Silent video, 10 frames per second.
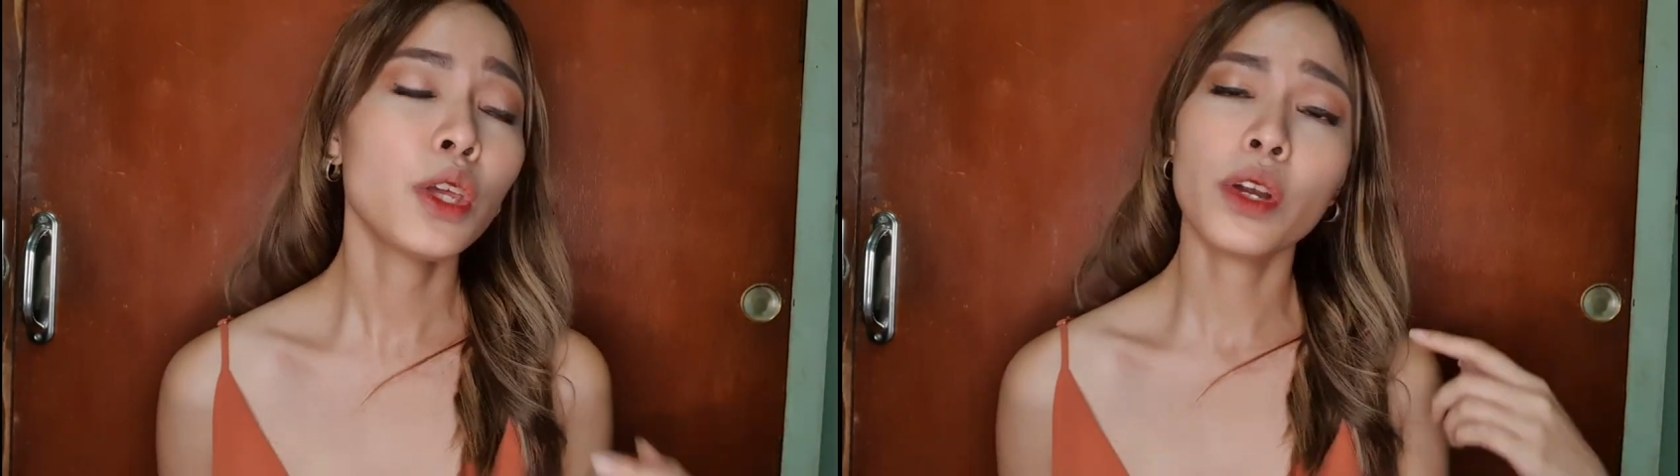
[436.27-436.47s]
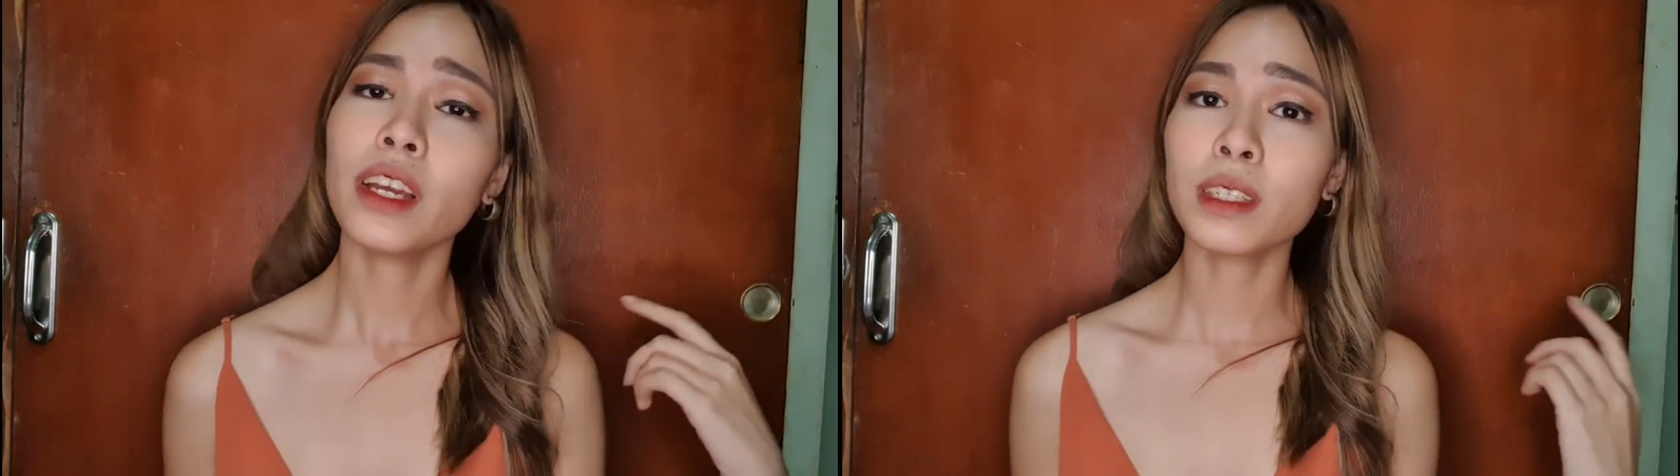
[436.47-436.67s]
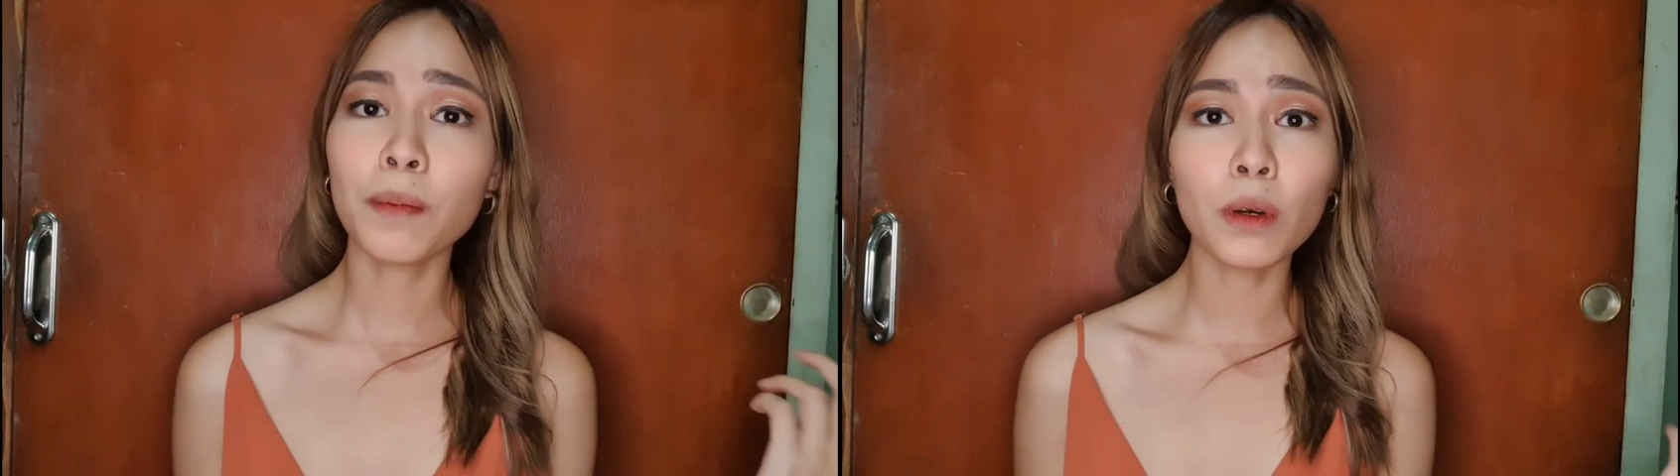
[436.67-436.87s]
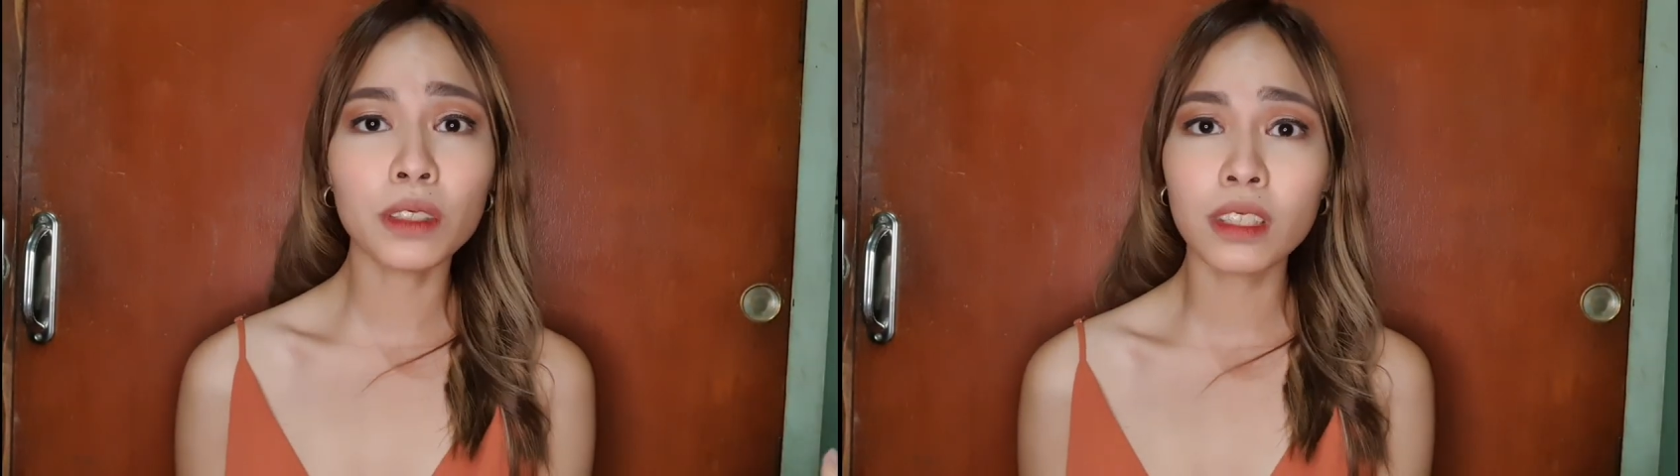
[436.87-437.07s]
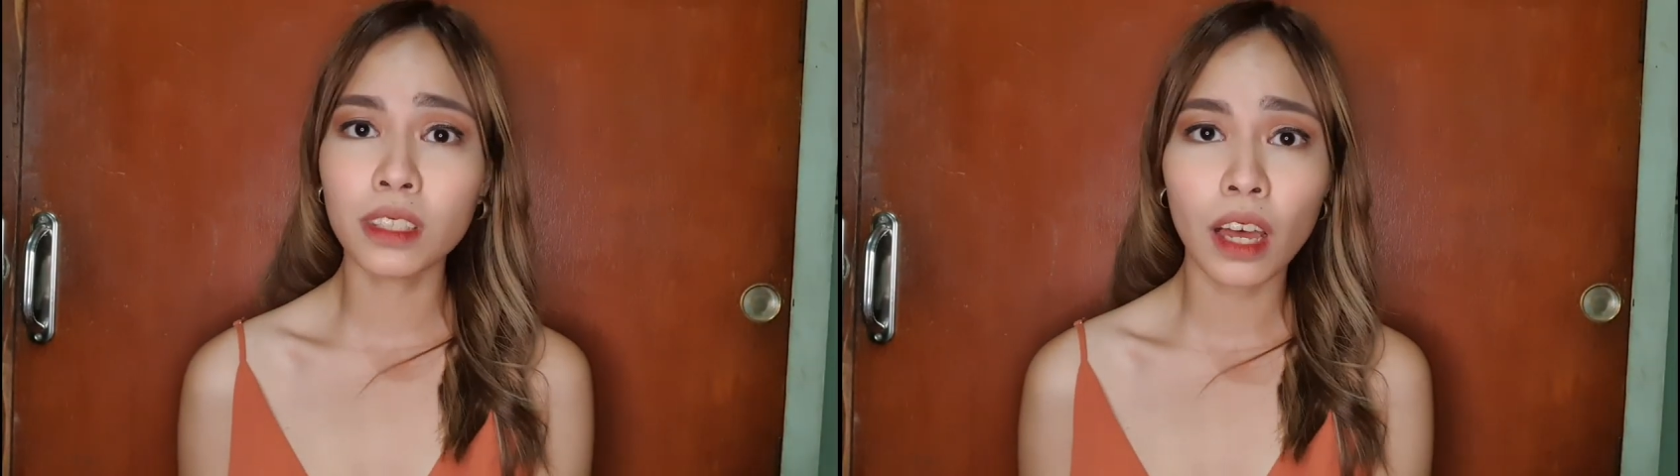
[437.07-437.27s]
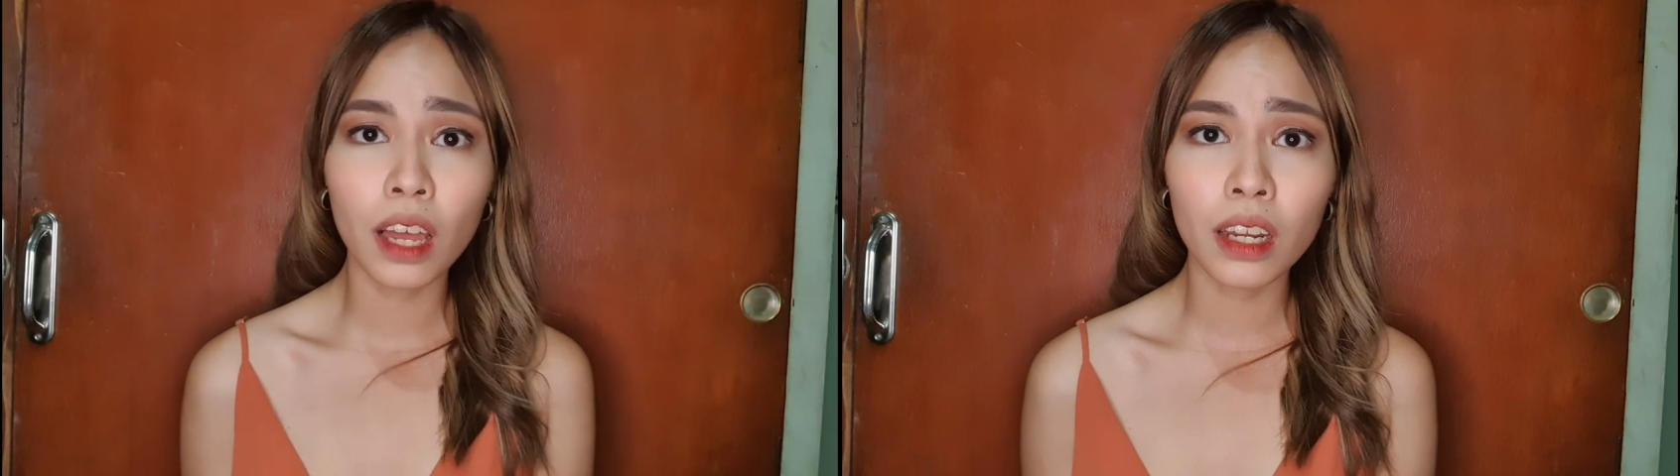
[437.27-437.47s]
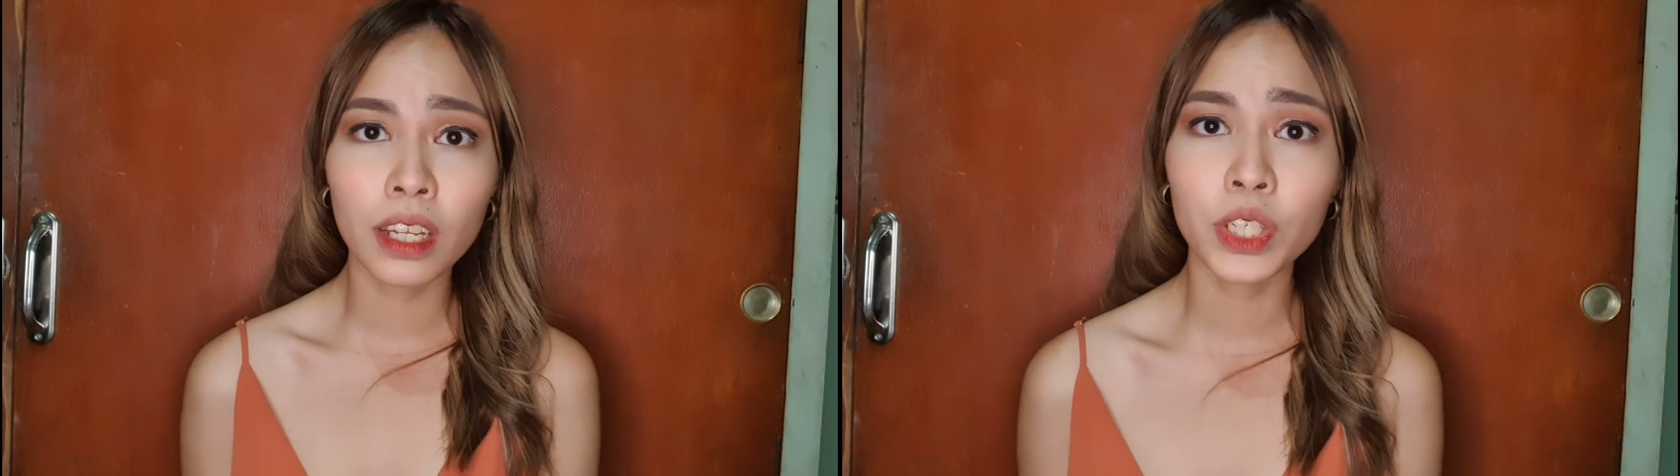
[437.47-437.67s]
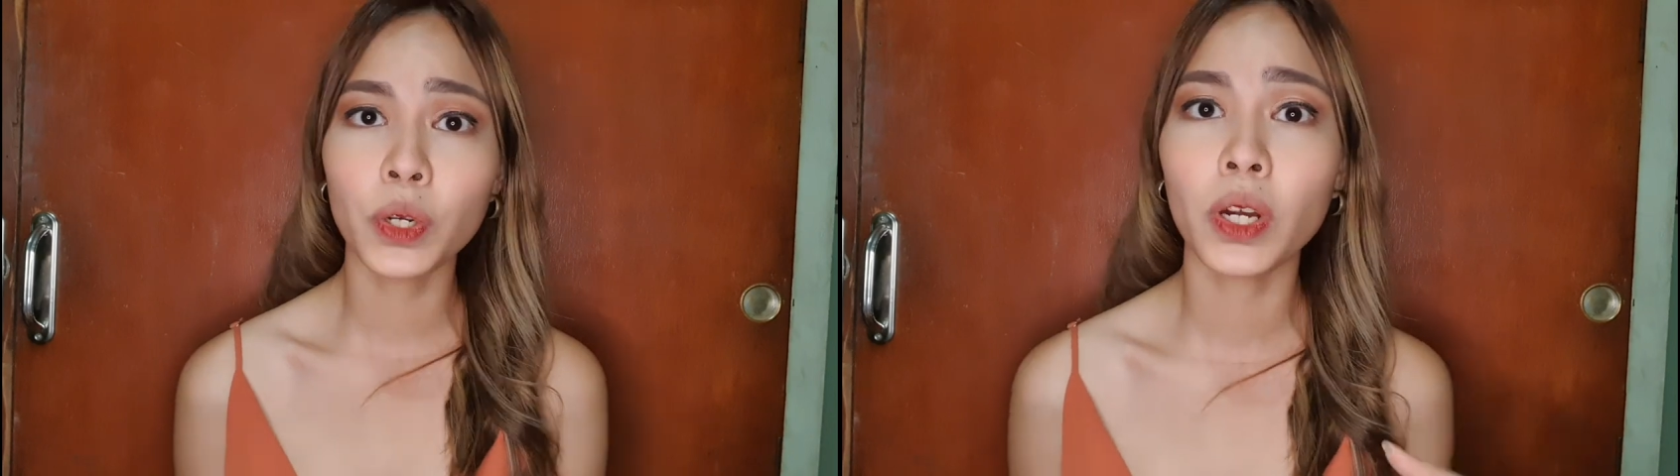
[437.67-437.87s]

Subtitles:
you're exposed to sun and